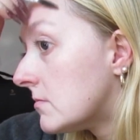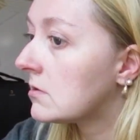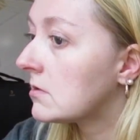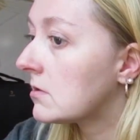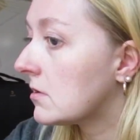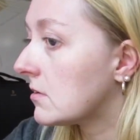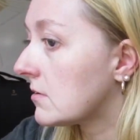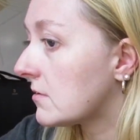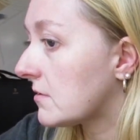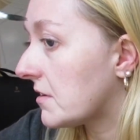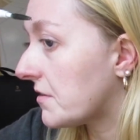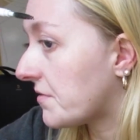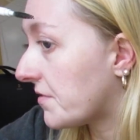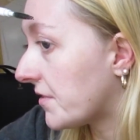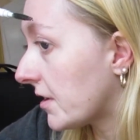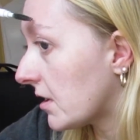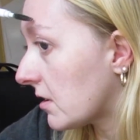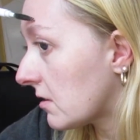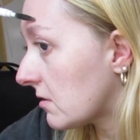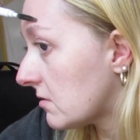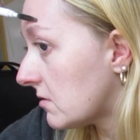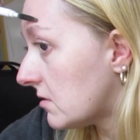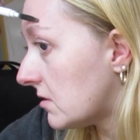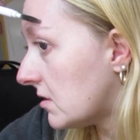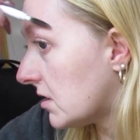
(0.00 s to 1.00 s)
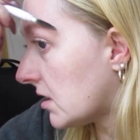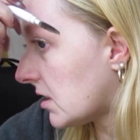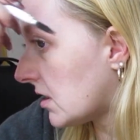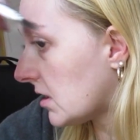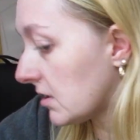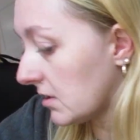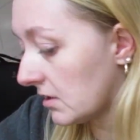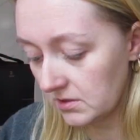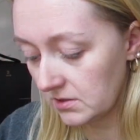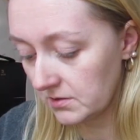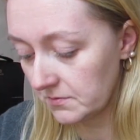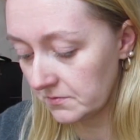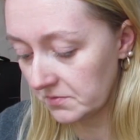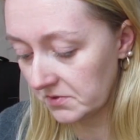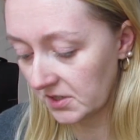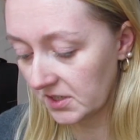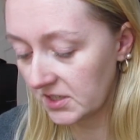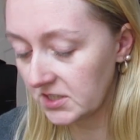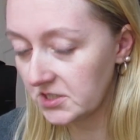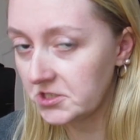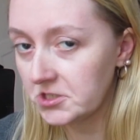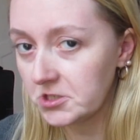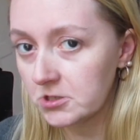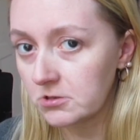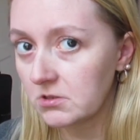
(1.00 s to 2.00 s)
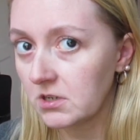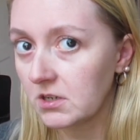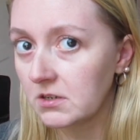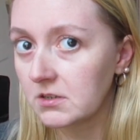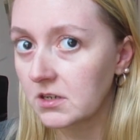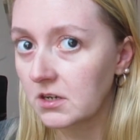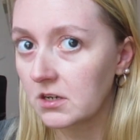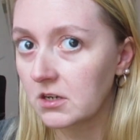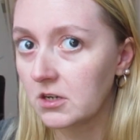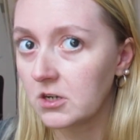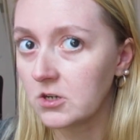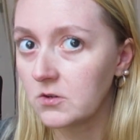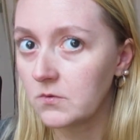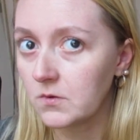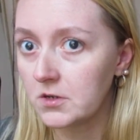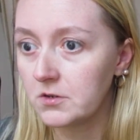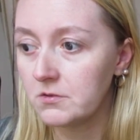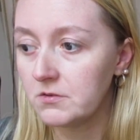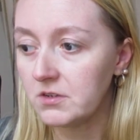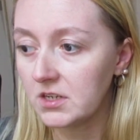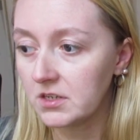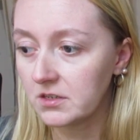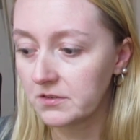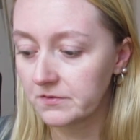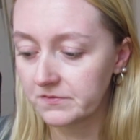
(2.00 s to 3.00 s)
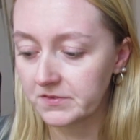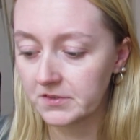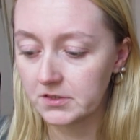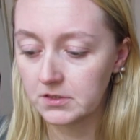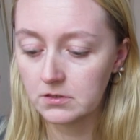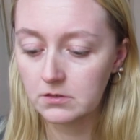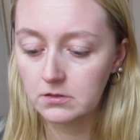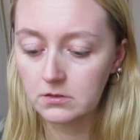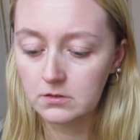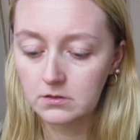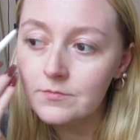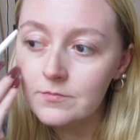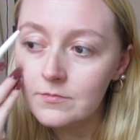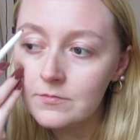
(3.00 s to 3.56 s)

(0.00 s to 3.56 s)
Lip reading: Because if they're not in place, you're not going to know where you need to fill.